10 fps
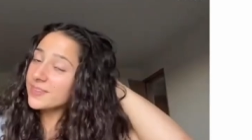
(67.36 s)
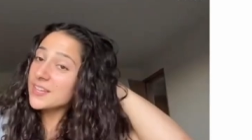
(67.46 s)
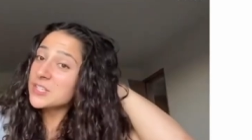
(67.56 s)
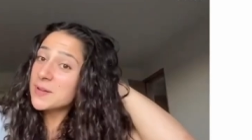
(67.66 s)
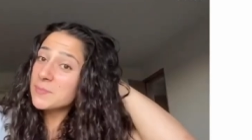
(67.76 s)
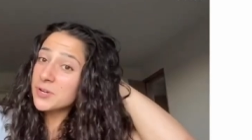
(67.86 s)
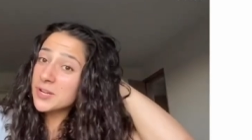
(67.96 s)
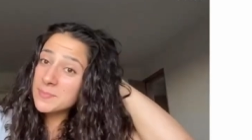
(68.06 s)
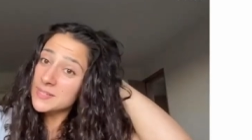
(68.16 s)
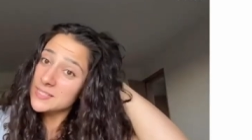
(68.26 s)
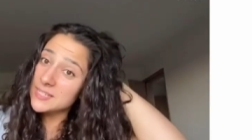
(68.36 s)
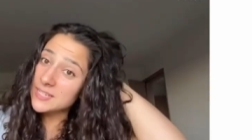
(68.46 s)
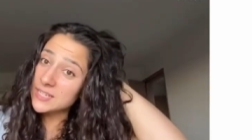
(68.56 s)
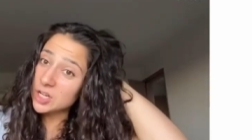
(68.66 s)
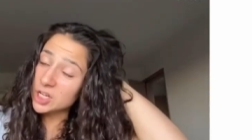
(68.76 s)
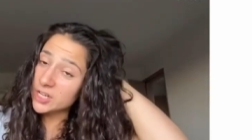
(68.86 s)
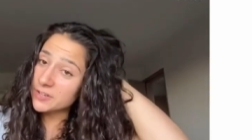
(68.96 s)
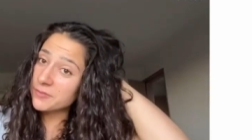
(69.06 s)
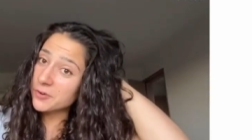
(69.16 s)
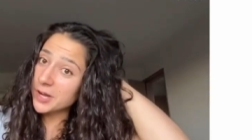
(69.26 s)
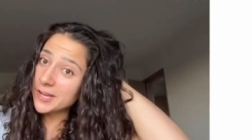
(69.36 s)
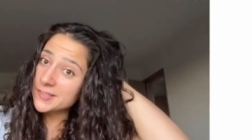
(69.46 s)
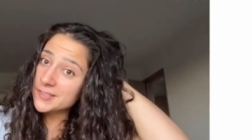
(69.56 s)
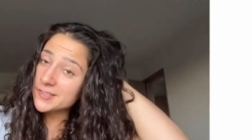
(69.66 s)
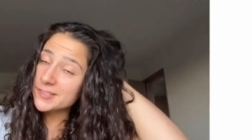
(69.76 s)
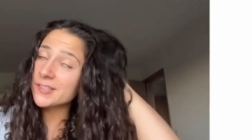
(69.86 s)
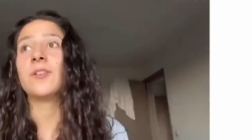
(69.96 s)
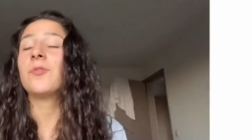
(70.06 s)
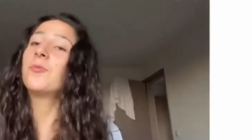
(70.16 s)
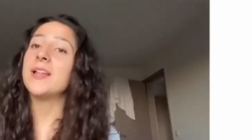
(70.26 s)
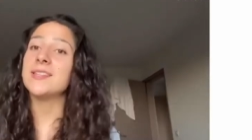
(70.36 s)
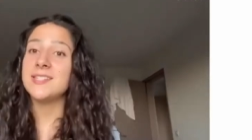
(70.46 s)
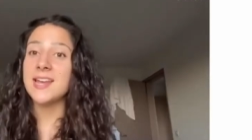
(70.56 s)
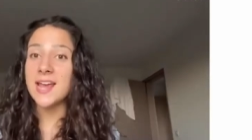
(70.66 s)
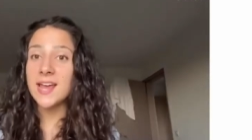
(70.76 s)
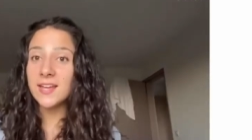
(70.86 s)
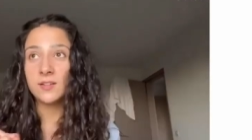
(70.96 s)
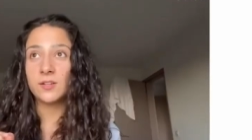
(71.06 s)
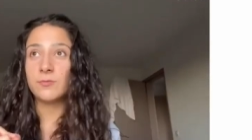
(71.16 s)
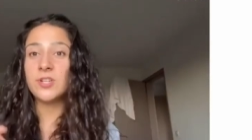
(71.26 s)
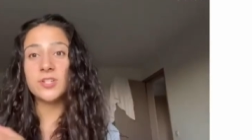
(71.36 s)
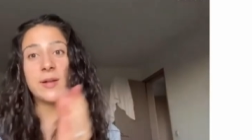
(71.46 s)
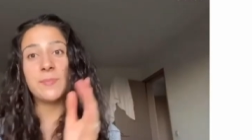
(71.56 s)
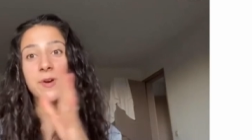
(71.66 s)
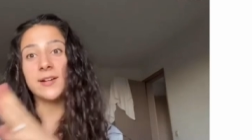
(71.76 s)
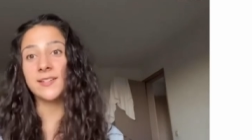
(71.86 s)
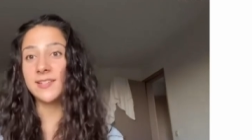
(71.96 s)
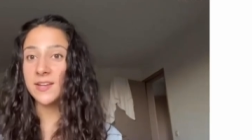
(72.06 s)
because she also does YouTube videos and so I think I know which apartment she lives in.